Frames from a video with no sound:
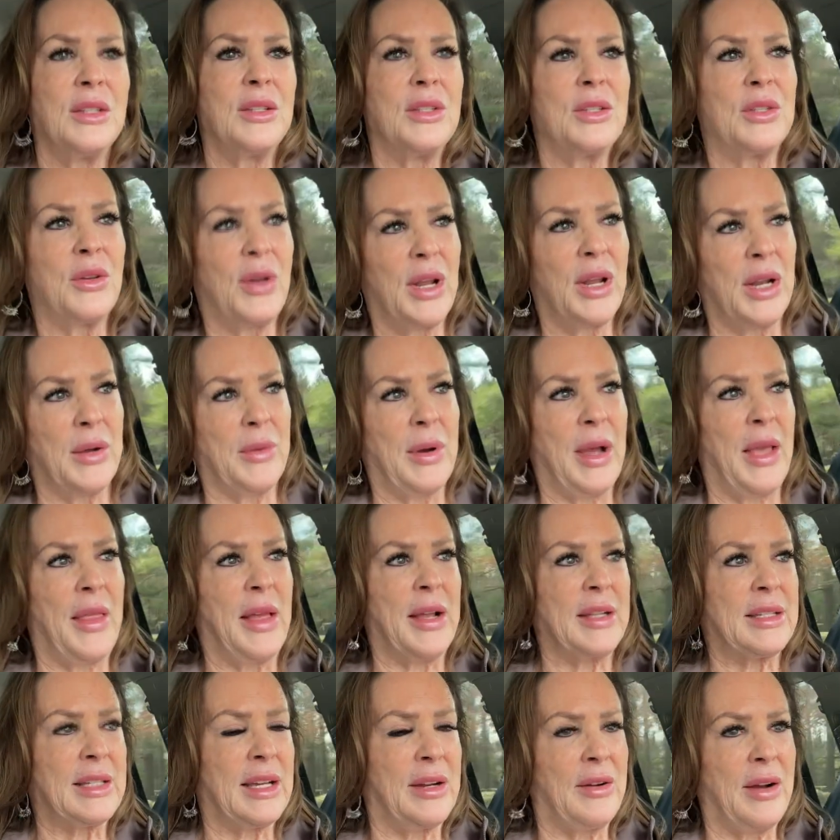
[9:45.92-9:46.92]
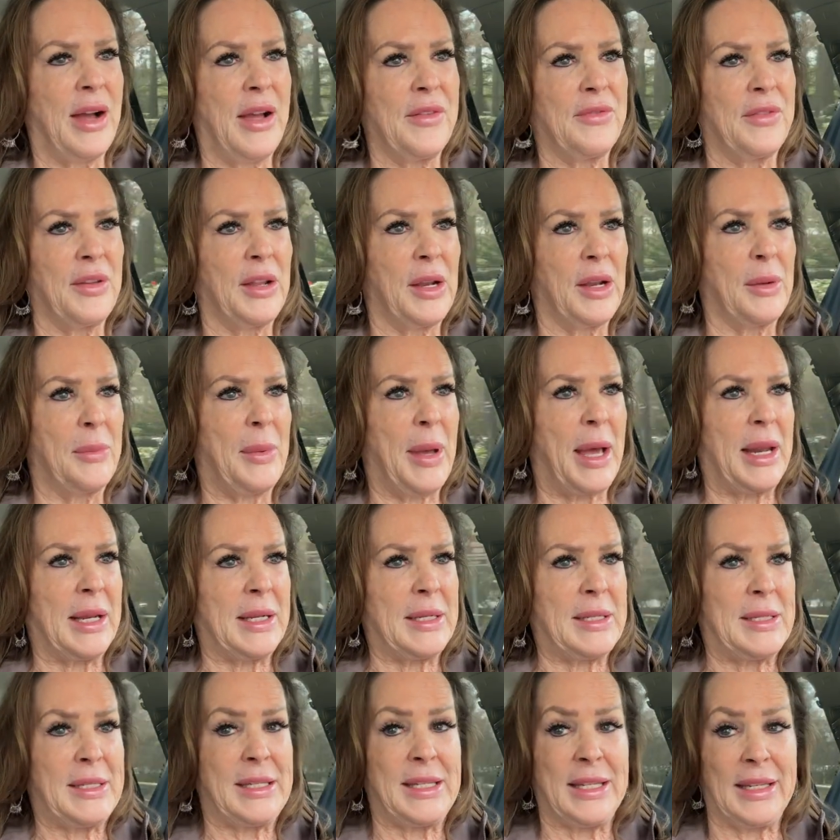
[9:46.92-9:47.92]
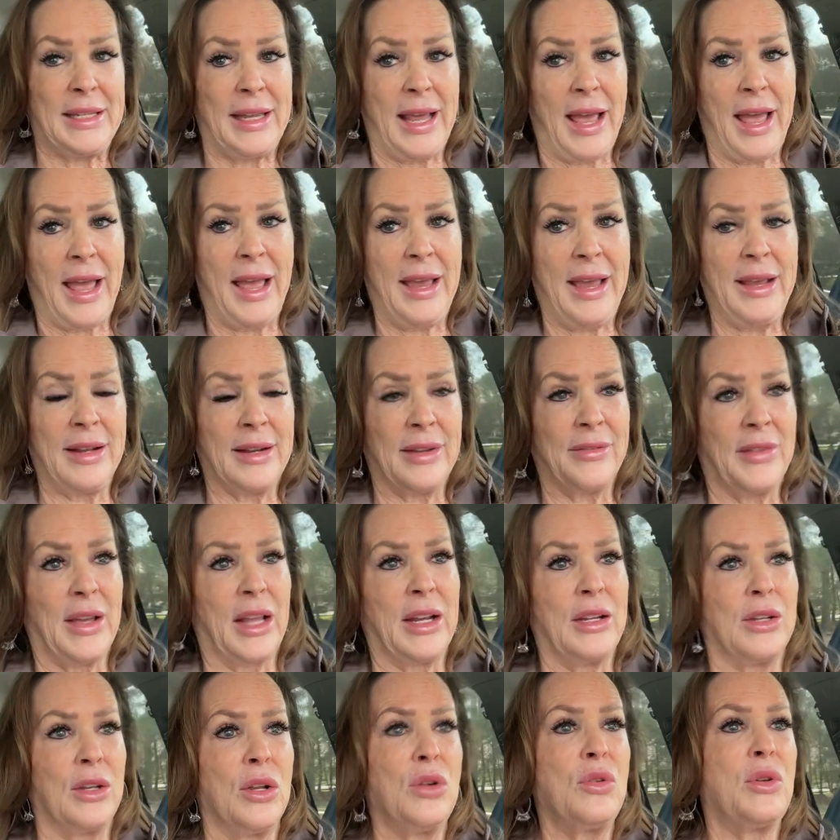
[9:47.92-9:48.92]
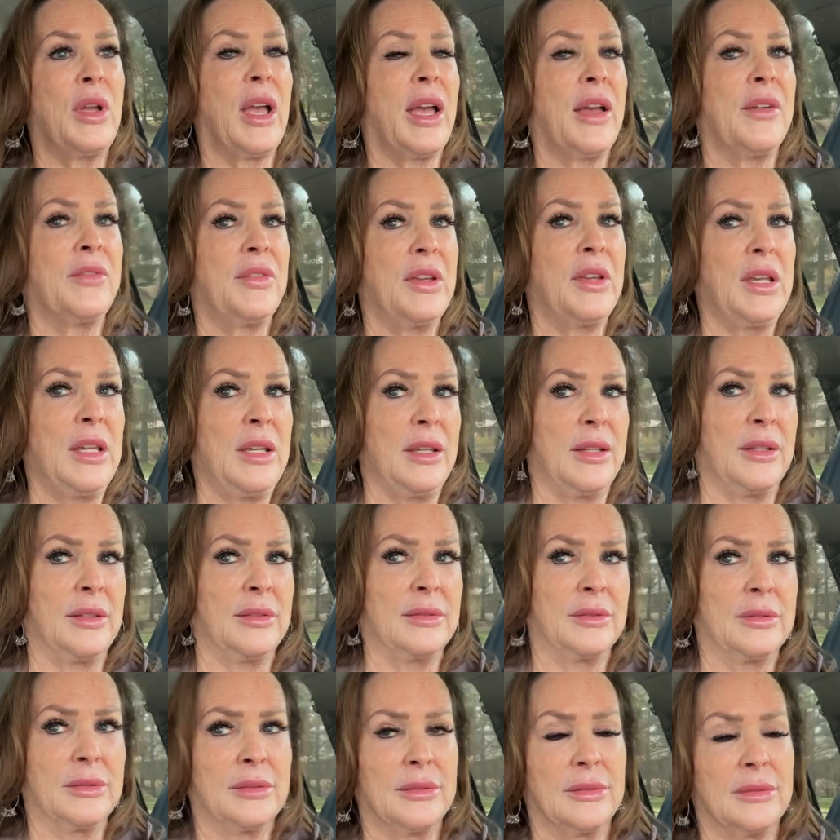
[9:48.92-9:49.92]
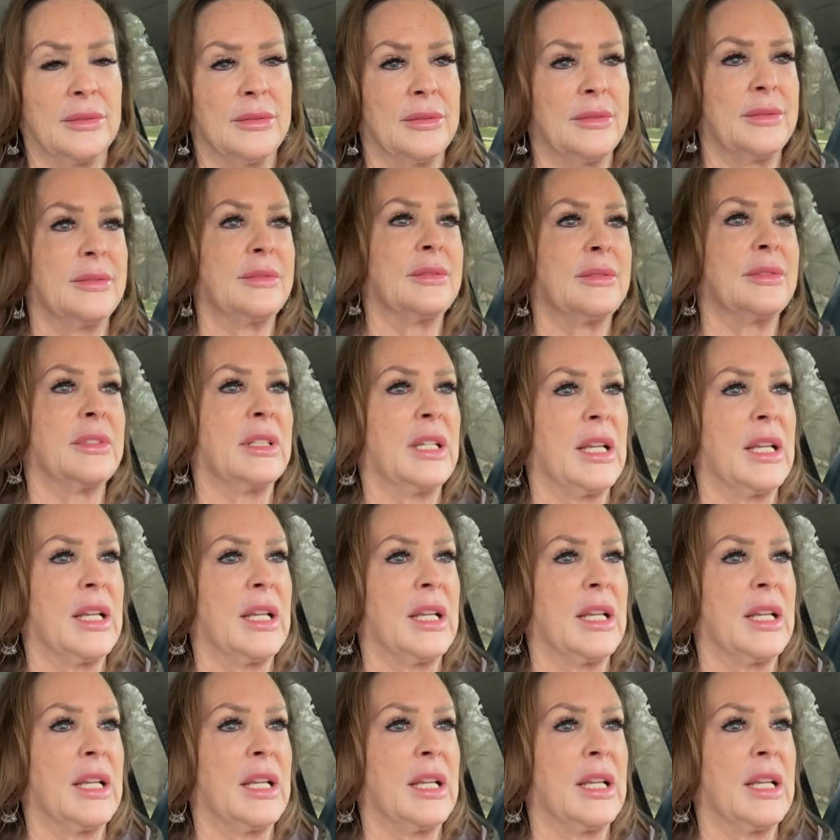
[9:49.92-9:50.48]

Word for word: So anyway, that's how I feel about it today, and I've had no caffeine.